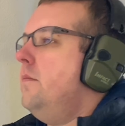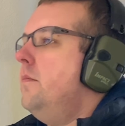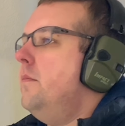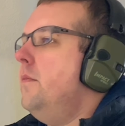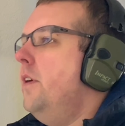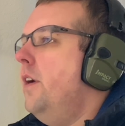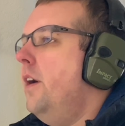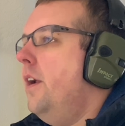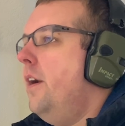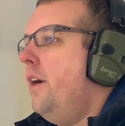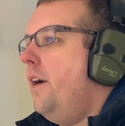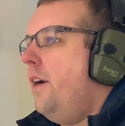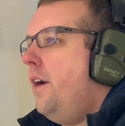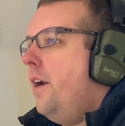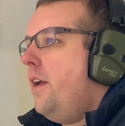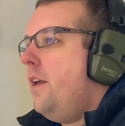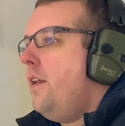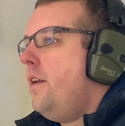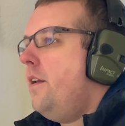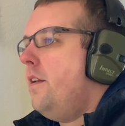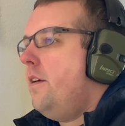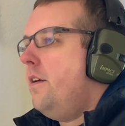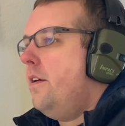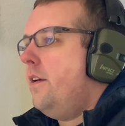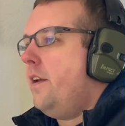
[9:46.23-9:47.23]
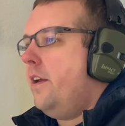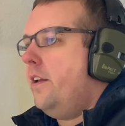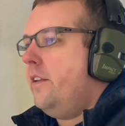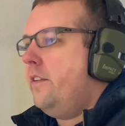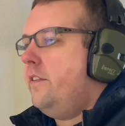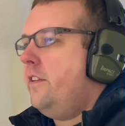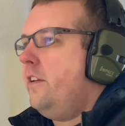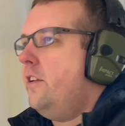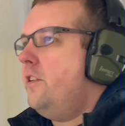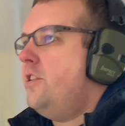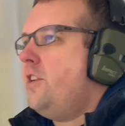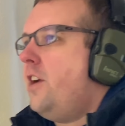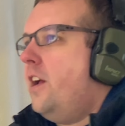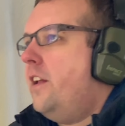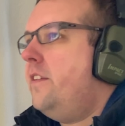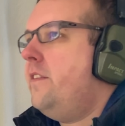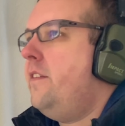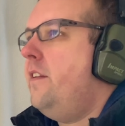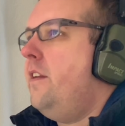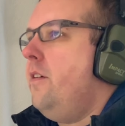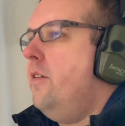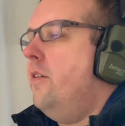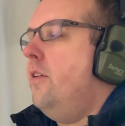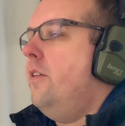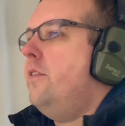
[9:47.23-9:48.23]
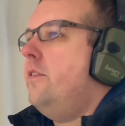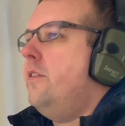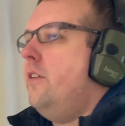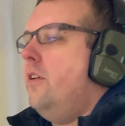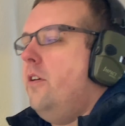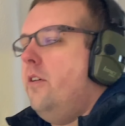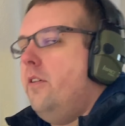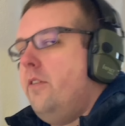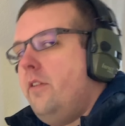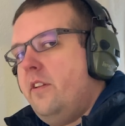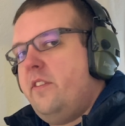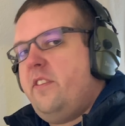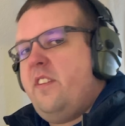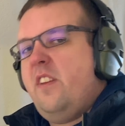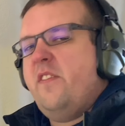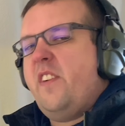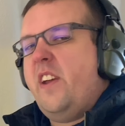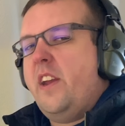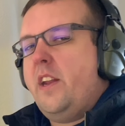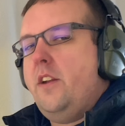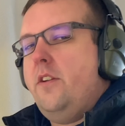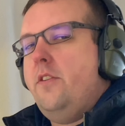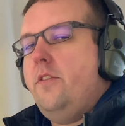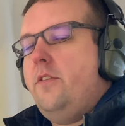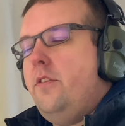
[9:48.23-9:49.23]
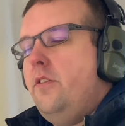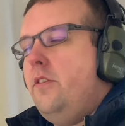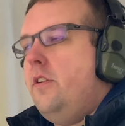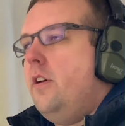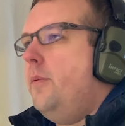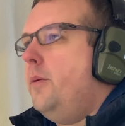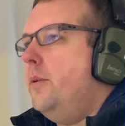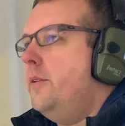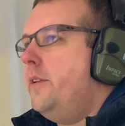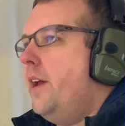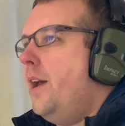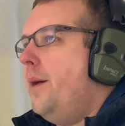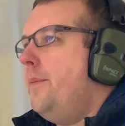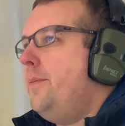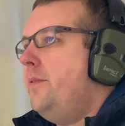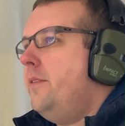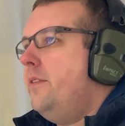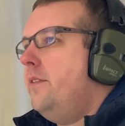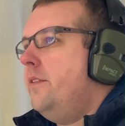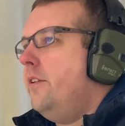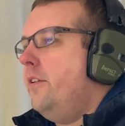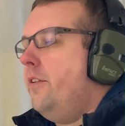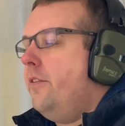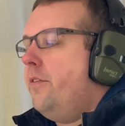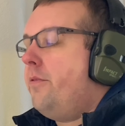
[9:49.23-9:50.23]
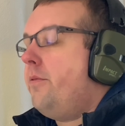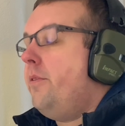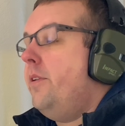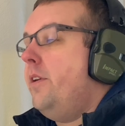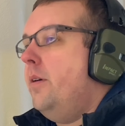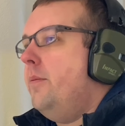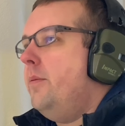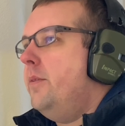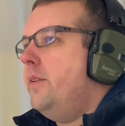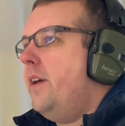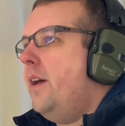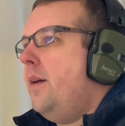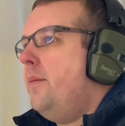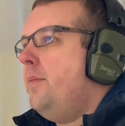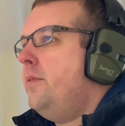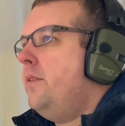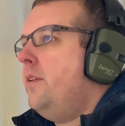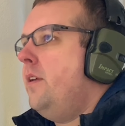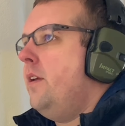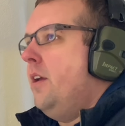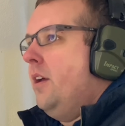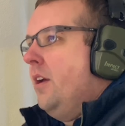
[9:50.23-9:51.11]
All right, I got 6 shots to do it. So let's see if I can do 2 double taps, or 3 double taps.